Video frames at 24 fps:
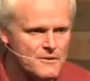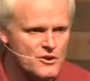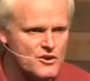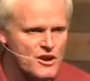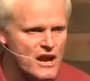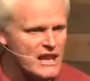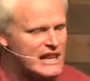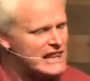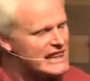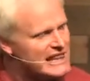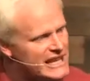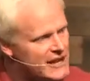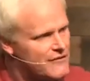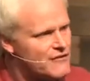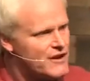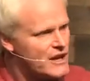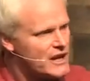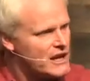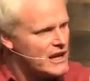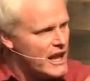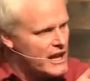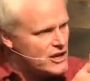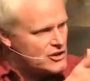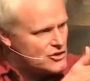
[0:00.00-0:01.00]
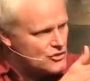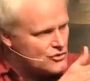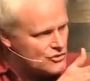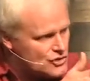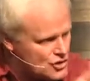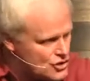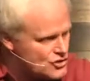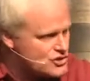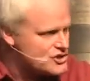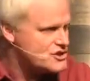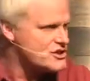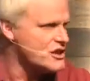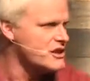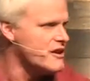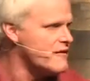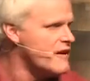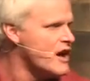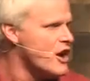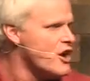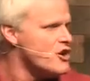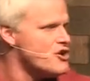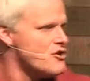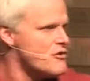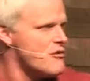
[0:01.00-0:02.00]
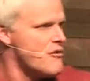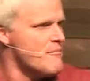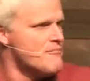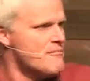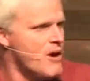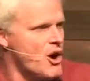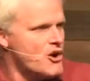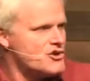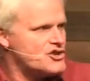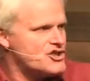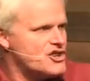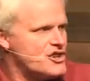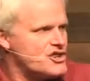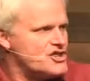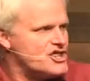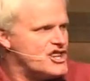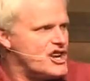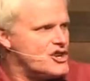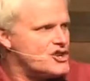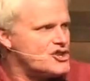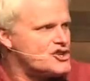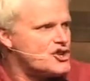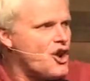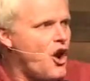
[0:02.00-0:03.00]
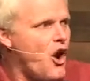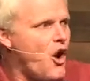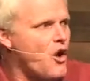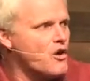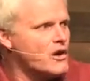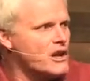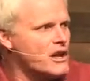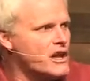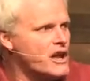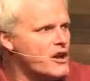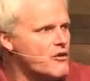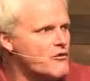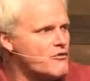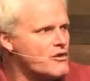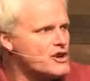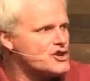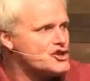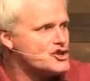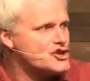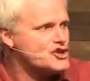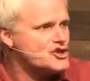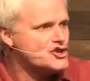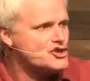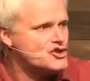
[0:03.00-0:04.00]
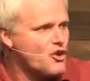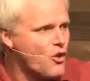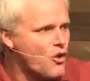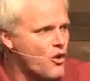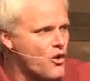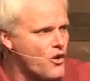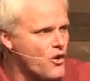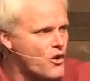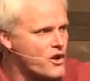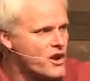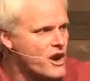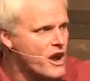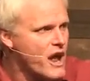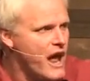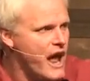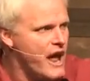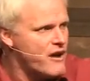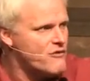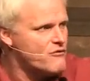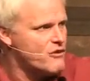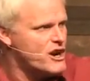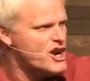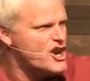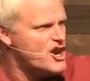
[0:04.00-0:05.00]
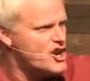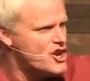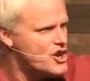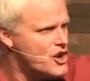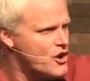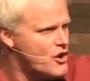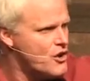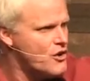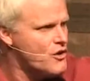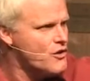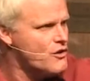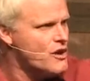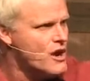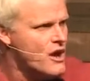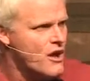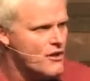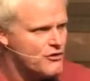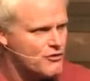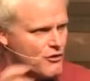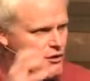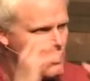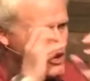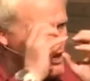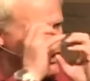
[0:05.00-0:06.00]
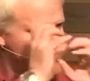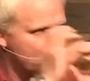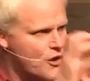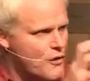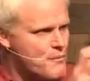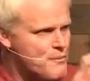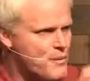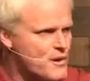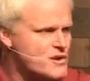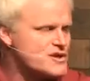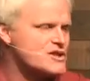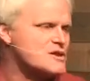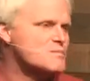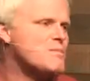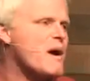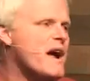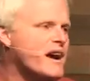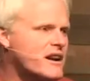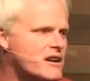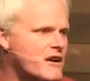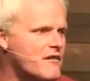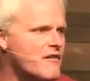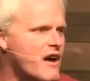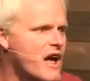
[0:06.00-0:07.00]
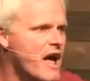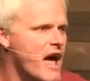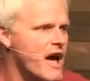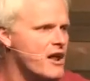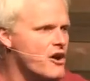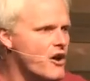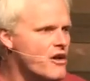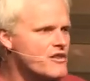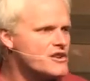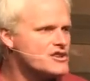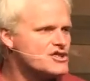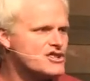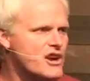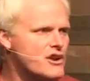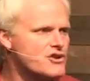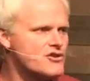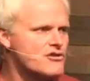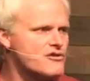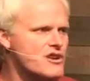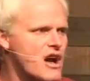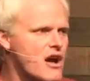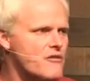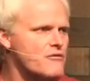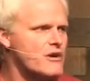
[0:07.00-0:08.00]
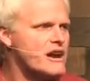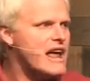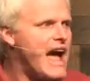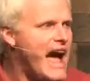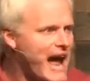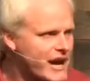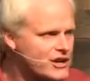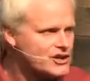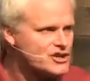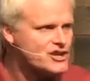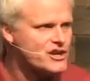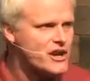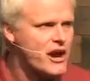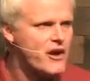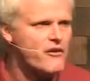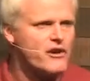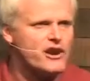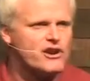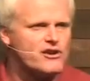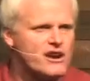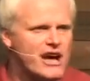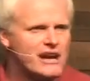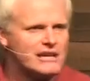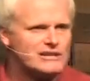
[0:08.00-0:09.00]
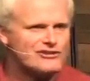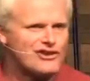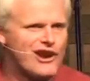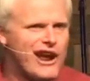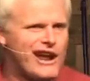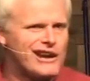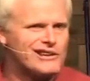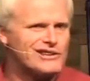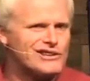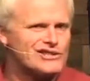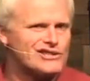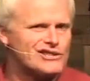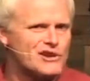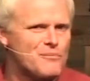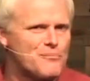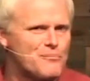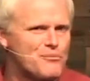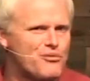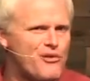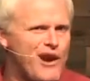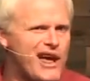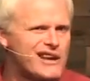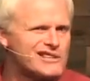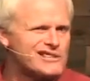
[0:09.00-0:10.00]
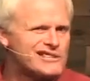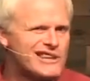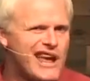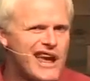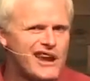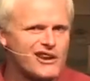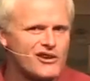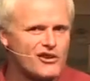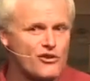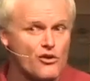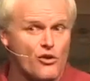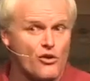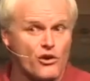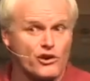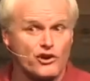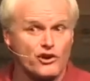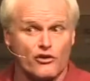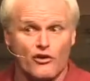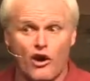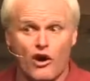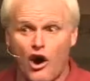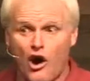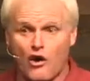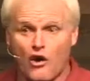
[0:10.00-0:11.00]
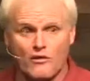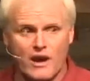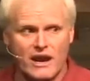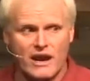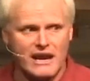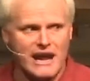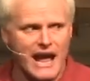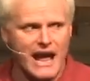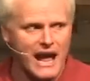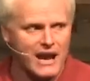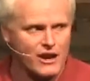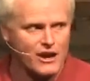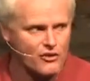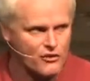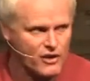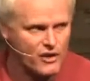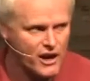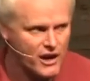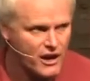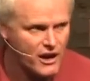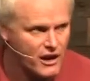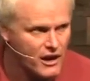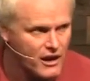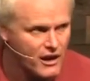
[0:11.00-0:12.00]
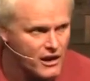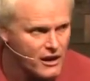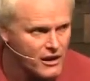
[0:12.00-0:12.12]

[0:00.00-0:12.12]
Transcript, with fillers: You're not living like you used to live. Your emotions get totally restored and renewed through a new perspective. And all of a sudden, you're not reactionary. You're not trying to suppress anger or you're already angry.